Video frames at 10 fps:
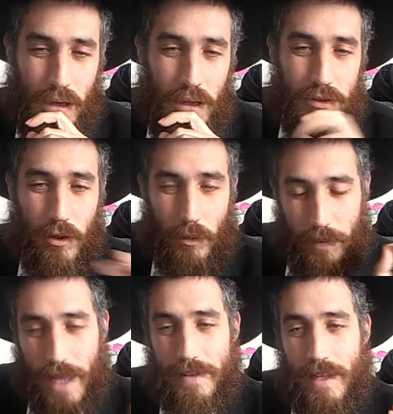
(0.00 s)
So
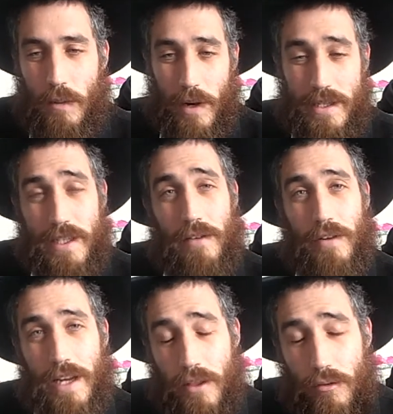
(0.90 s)
that's why it's
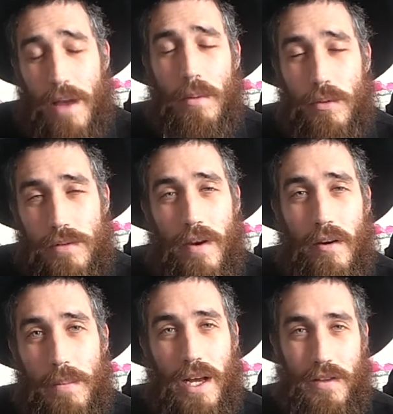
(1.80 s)
significant. And the Rebbe was very
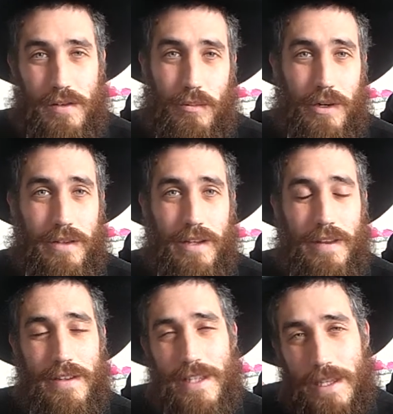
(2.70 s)
big on this point.
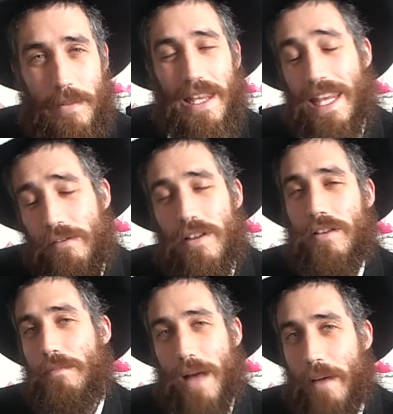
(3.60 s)
And this is something even in
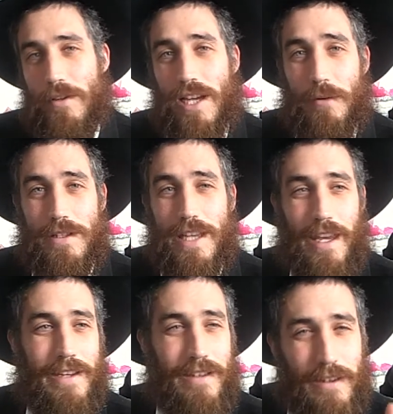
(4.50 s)
Lubavitch, I would say,
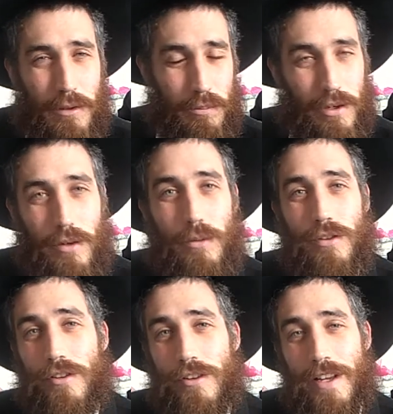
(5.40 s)
is a little
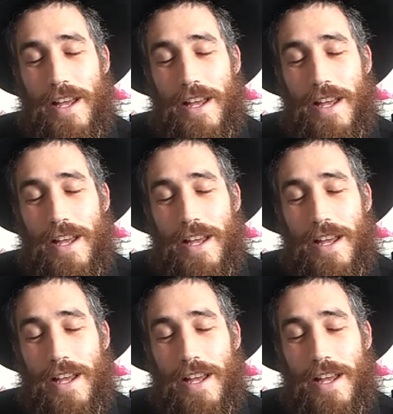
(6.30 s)
peculiar.